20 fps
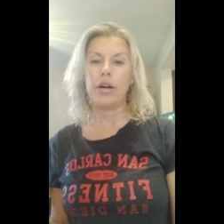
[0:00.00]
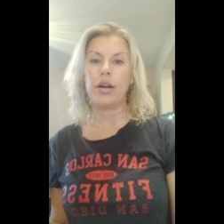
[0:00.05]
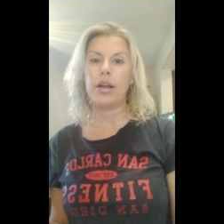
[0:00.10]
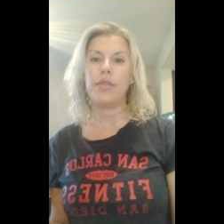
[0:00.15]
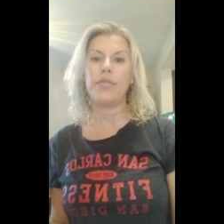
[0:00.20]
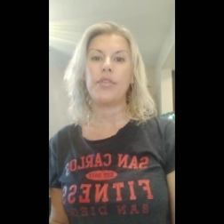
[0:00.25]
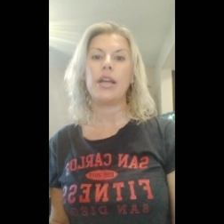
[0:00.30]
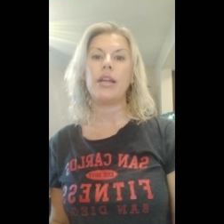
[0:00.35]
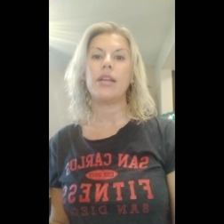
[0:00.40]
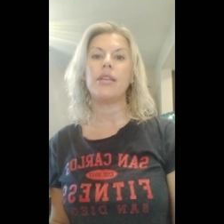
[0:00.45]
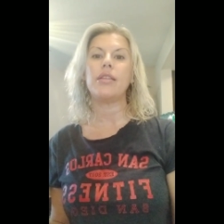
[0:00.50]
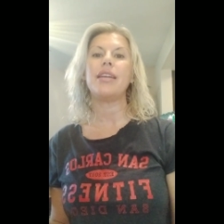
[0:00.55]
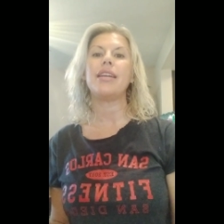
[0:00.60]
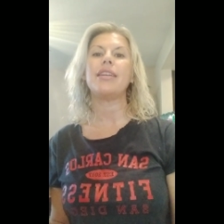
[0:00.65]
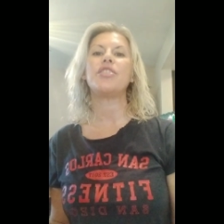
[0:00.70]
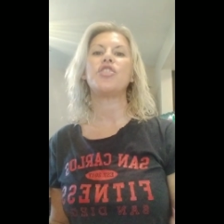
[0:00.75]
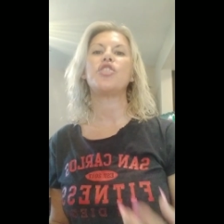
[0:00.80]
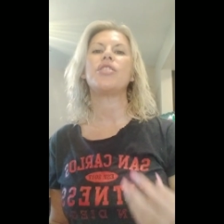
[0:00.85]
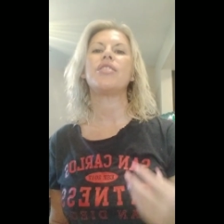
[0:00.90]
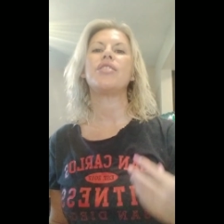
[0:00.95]
If anything,
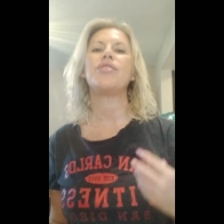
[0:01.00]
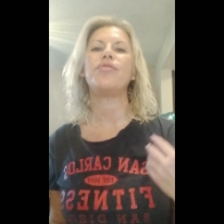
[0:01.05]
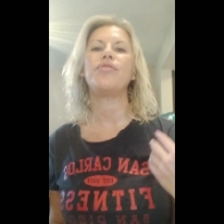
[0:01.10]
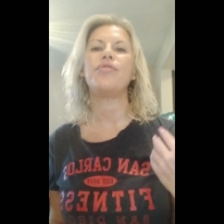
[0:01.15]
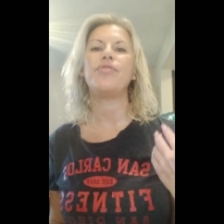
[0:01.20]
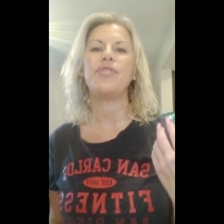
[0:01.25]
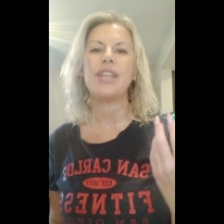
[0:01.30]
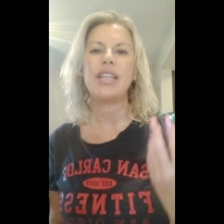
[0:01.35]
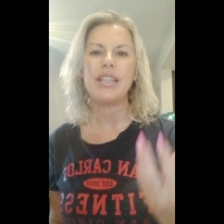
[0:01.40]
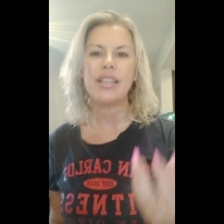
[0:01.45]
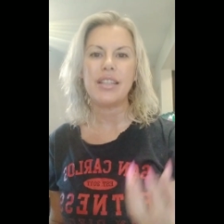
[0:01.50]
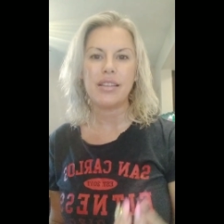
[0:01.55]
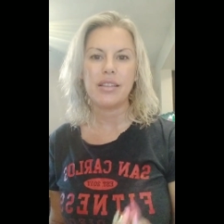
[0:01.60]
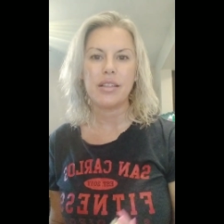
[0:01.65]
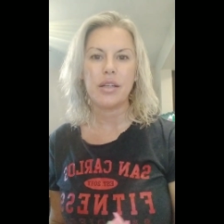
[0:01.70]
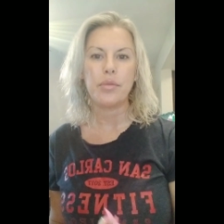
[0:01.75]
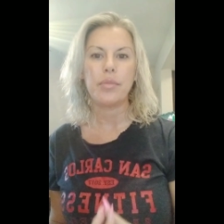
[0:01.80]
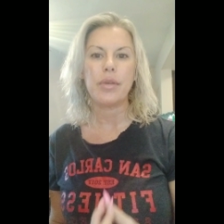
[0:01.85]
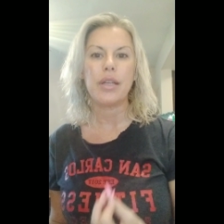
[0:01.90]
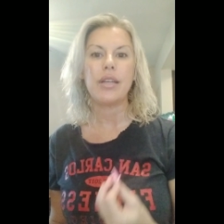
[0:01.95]
it's just feeding
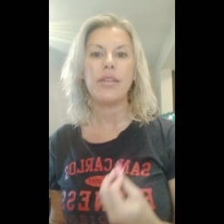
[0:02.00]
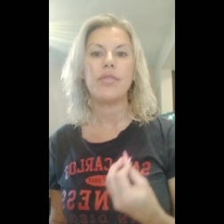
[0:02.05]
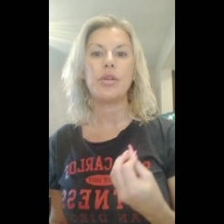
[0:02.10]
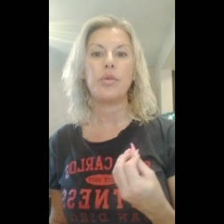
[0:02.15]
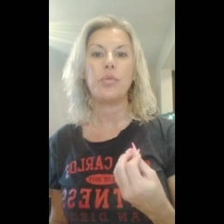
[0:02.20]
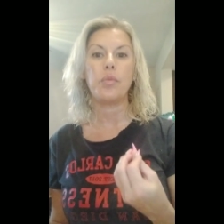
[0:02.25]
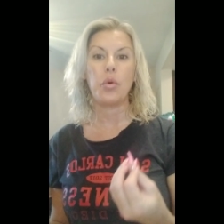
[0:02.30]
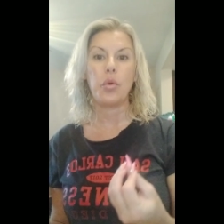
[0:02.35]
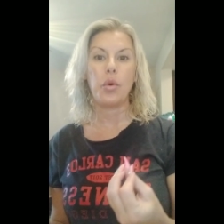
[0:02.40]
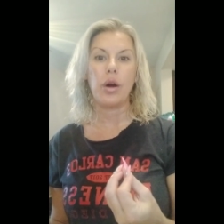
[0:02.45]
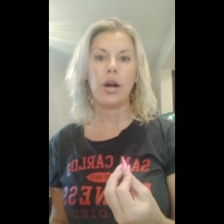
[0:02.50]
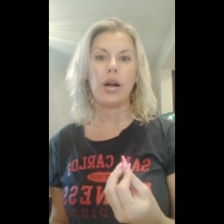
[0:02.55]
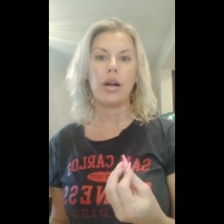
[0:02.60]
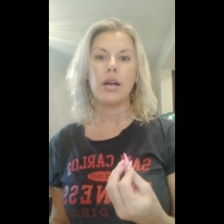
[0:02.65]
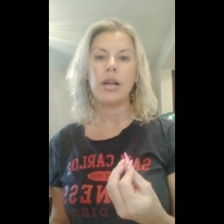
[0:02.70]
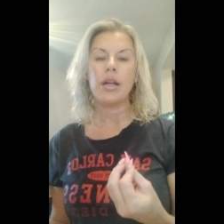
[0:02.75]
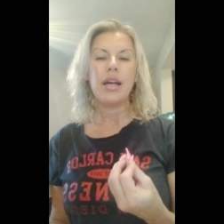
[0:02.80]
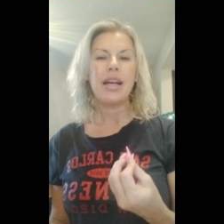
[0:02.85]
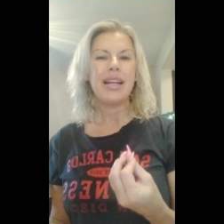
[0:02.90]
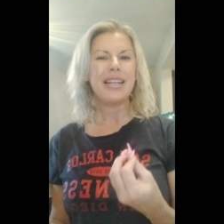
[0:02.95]
them even
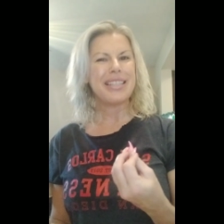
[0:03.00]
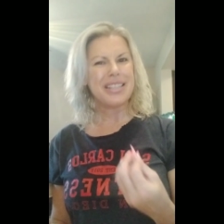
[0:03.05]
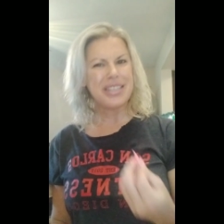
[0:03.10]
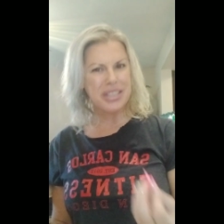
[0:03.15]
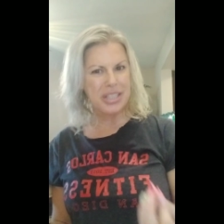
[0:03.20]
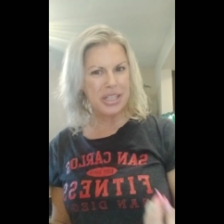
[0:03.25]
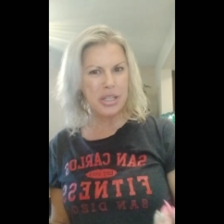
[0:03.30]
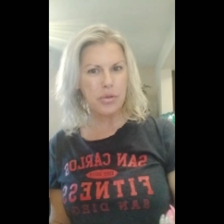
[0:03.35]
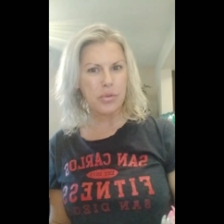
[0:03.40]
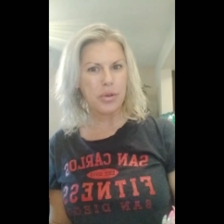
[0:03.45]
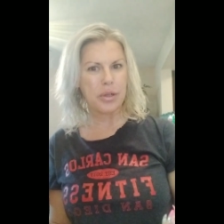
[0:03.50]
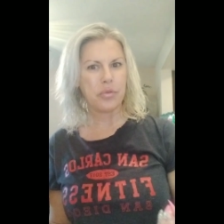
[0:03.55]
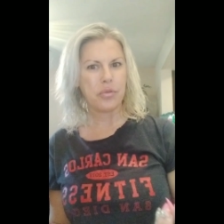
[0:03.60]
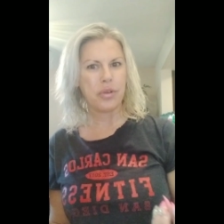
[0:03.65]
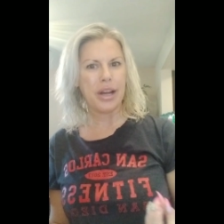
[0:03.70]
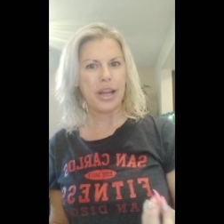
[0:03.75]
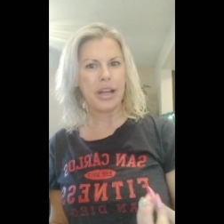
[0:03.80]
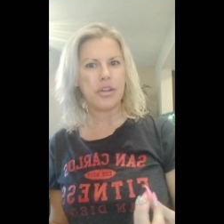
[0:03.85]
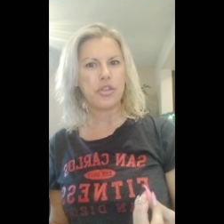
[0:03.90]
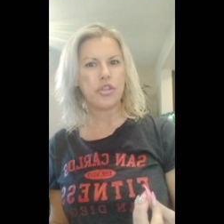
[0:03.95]
more to see you
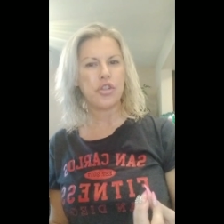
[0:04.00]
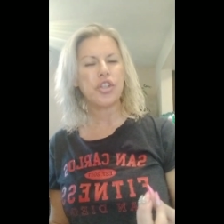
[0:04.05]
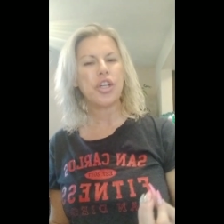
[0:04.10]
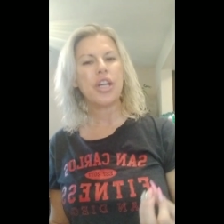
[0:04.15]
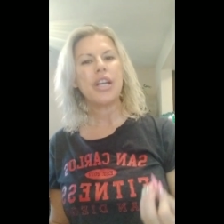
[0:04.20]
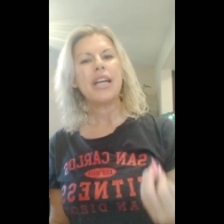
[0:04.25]
enraged,